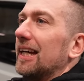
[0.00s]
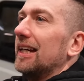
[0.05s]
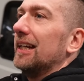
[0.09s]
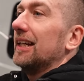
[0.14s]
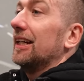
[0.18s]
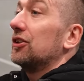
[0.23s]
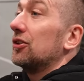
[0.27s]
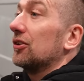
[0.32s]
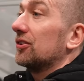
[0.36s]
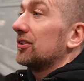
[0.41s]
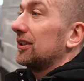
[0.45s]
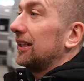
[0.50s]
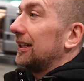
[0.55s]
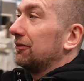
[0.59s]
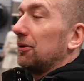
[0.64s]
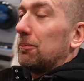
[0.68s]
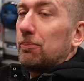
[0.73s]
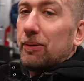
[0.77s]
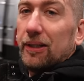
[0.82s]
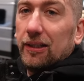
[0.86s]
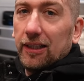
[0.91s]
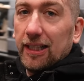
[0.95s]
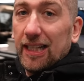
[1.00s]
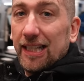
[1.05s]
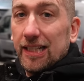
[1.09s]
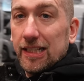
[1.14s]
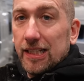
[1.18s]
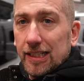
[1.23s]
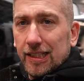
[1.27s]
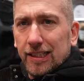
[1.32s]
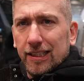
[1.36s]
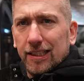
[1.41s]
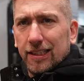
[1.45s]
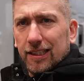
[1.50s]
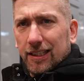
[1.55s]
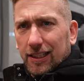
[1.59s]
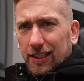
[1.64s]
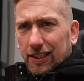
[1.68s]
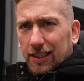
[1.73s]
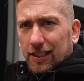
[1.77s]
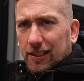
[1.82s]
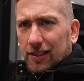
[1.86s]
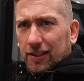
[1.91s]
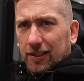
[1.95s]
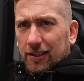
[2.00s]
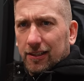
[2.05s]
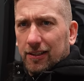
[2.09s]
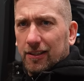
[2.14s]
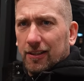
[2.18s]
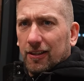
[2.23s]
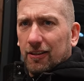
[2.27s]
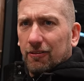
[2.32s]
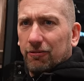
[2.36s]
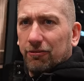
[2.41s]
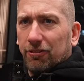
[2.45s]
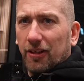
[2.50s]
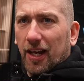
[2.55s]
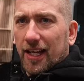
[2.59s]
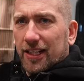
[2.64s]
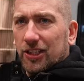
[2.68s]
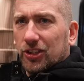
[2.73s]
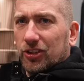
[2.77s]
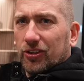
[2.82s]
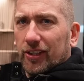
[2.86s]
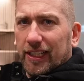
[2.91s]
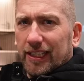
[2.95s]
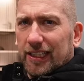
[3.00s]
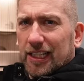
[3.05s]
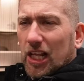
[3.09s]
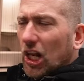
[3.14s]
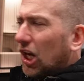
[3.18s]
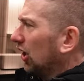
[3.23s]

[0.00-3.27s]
It does have a built-in fly screen.